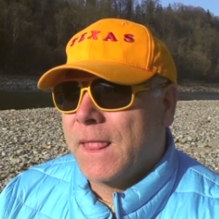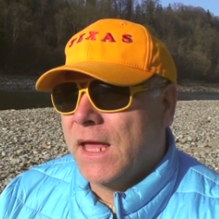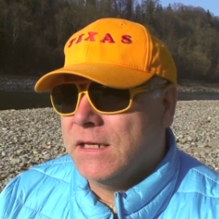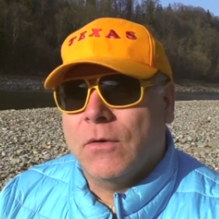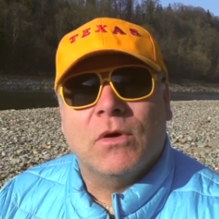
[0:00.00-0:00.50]

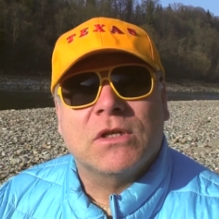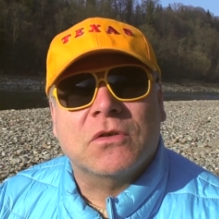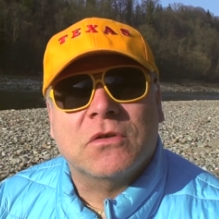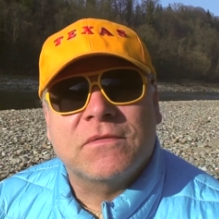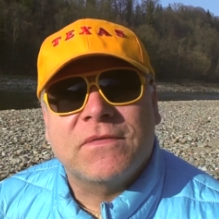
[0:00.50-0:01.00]
and I want to
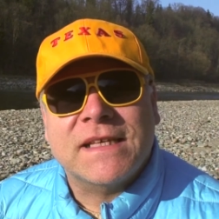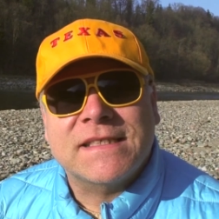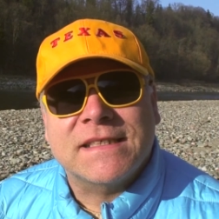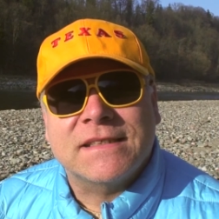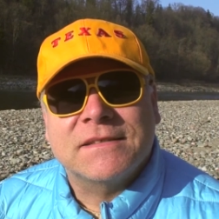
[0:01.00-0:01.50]

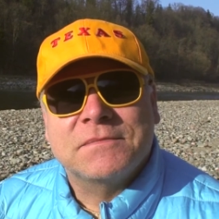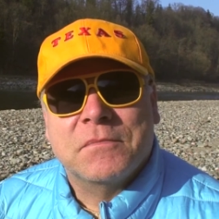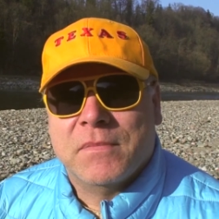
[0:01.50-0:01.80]
confess it,